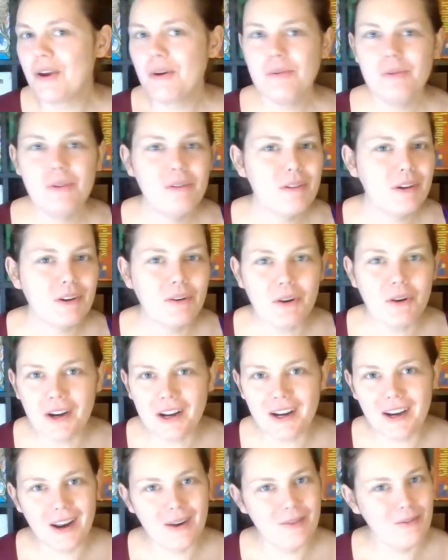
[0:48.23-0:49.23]
we'll record
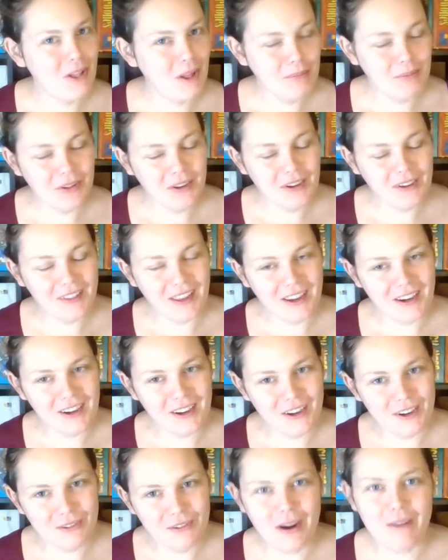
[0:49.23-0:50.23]
it and we'll upload it
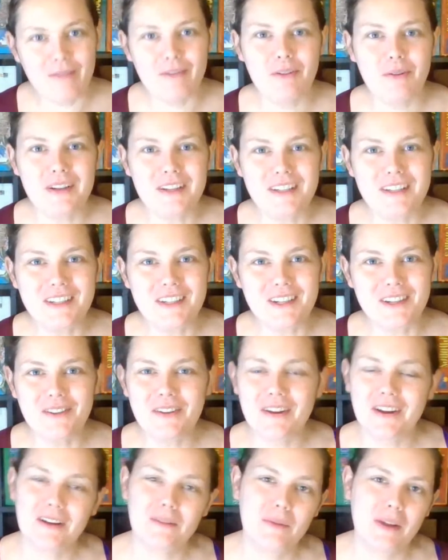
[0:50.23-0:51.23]
later for everyone to do.
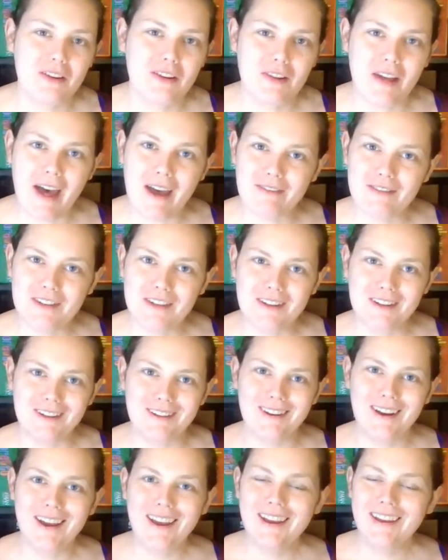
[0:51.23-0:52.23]
It'll mean you'll have
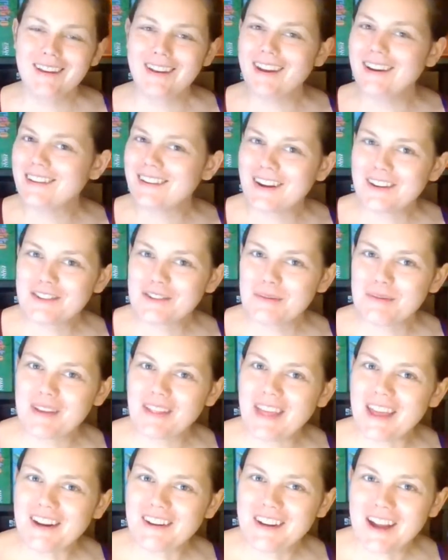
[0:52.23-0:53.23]
to get in touch with me
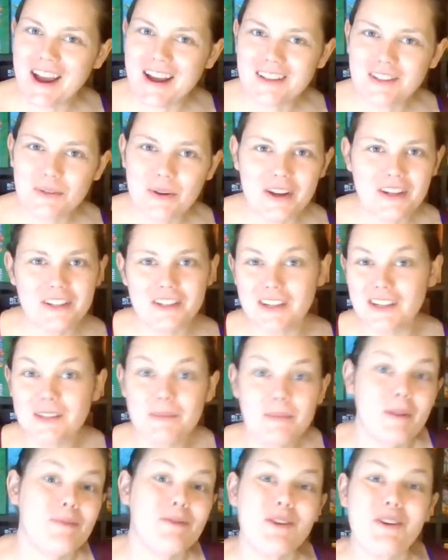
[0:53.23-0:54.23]
later to ask questions,
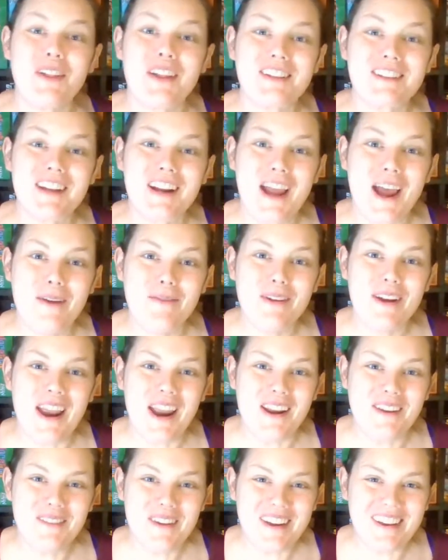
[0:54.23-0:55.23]
but I'm sure that's going to happen
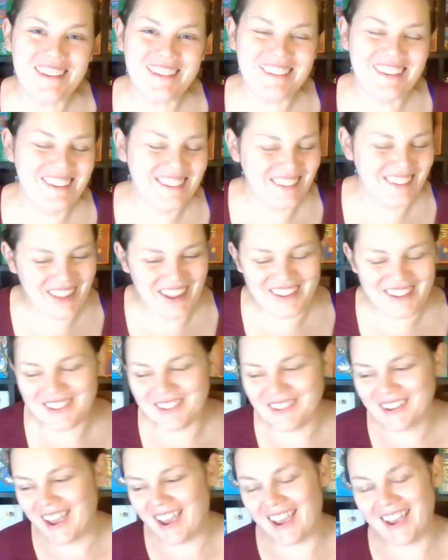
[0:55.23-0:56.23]
anyways, so that's
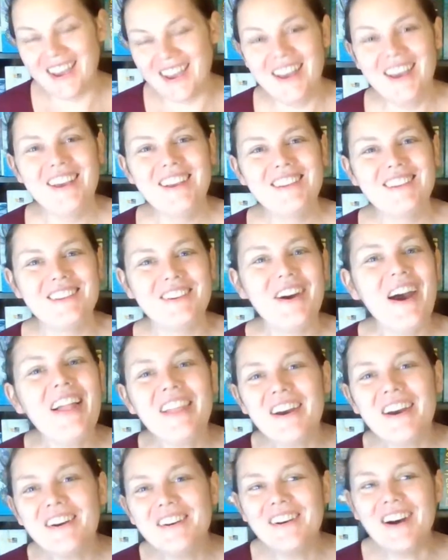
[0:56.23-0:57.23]
okay. So
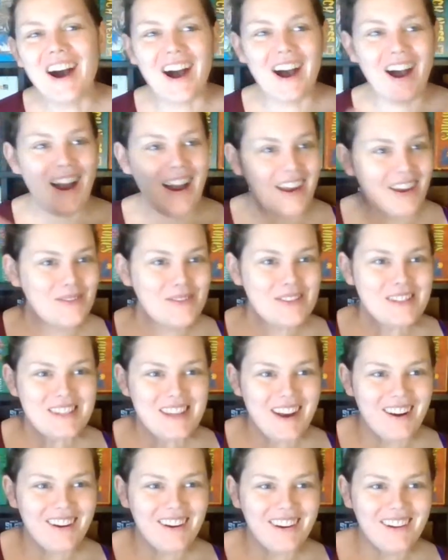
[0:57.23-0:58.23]
hello, I am
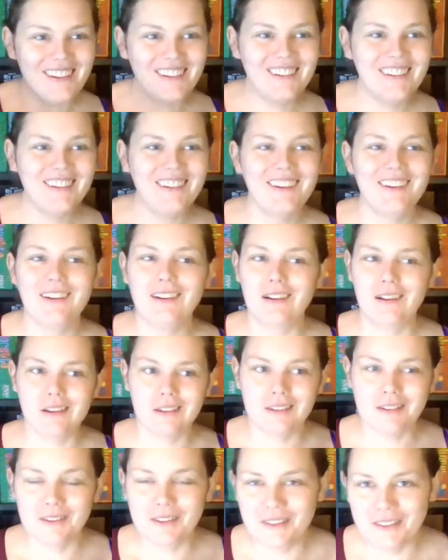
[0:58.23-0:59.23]
Sarah,
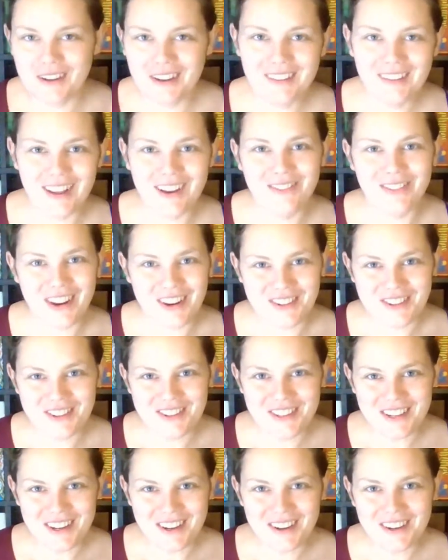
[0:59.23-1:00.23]
also known as Adventure
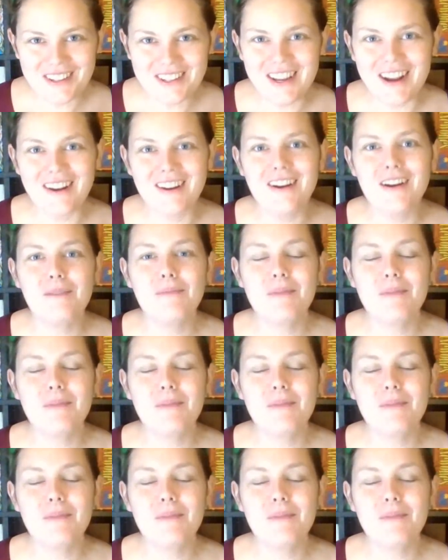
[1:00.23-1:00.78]
Seeker Sarah,